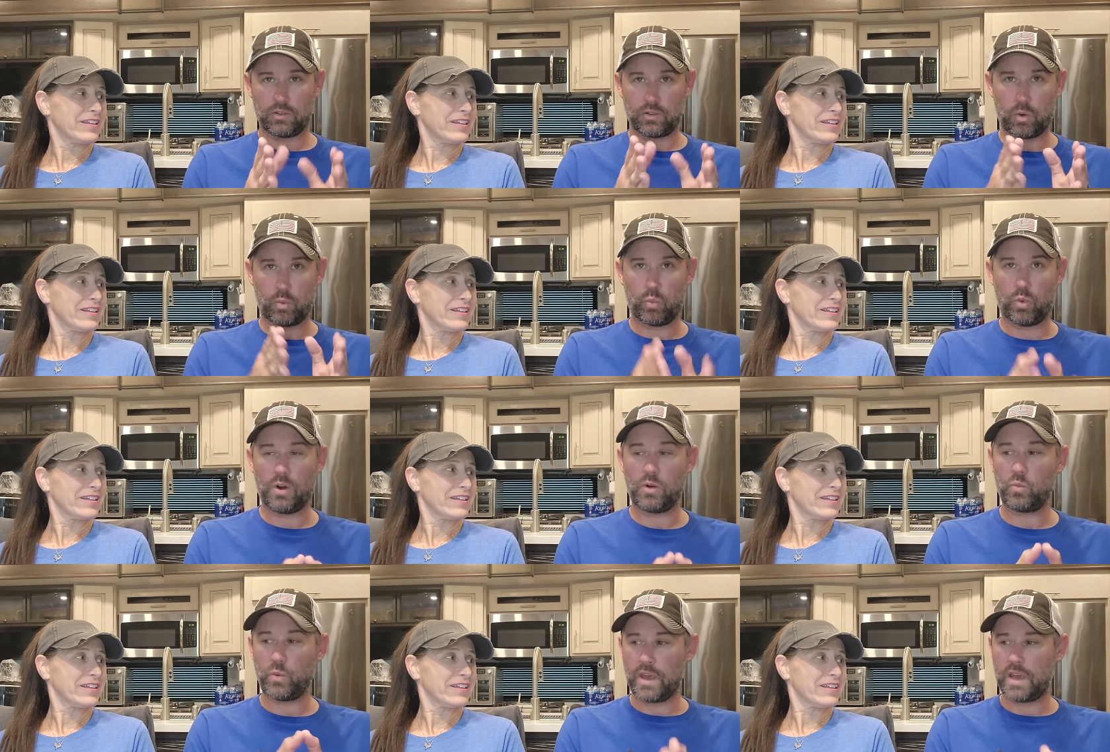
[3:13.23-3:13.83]
Speaker 1: to
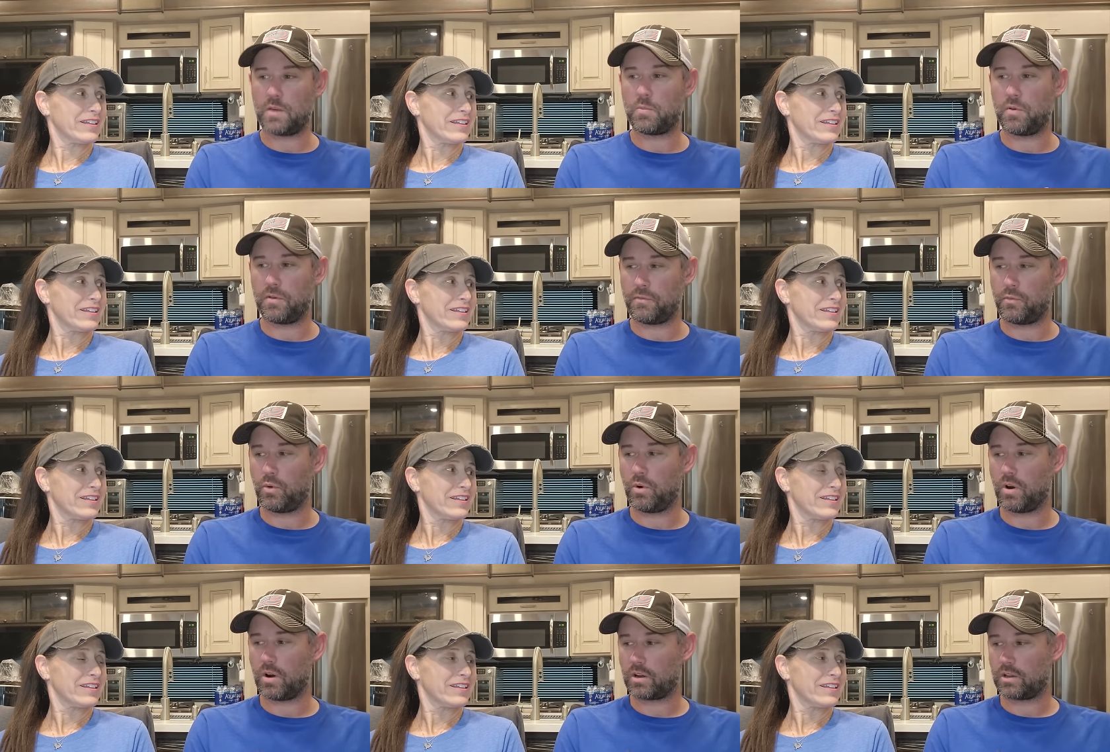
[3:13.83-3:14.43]
one week
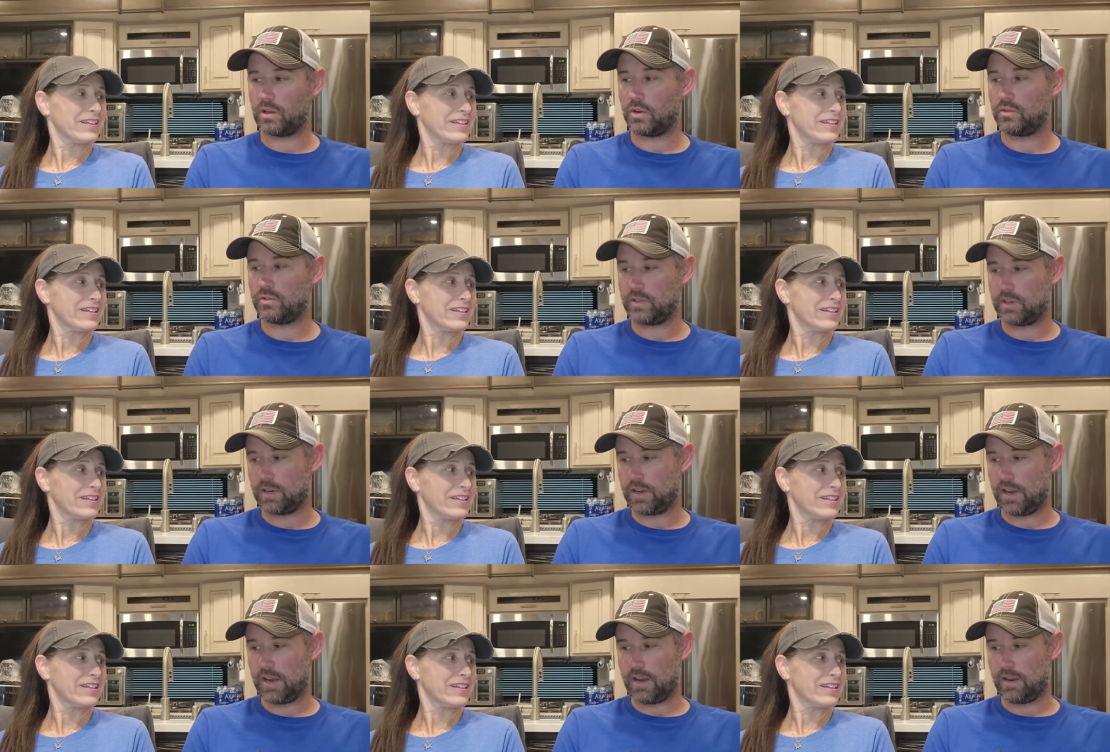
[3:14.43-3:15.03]
before our
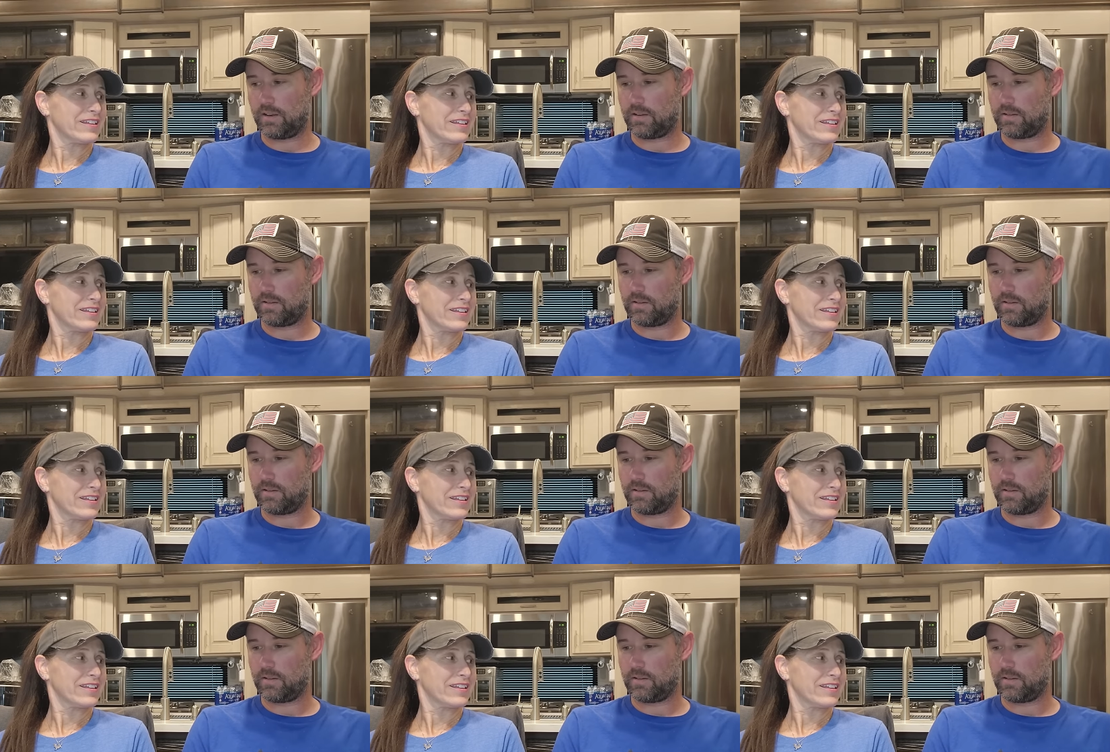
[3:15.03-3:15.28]
closing date.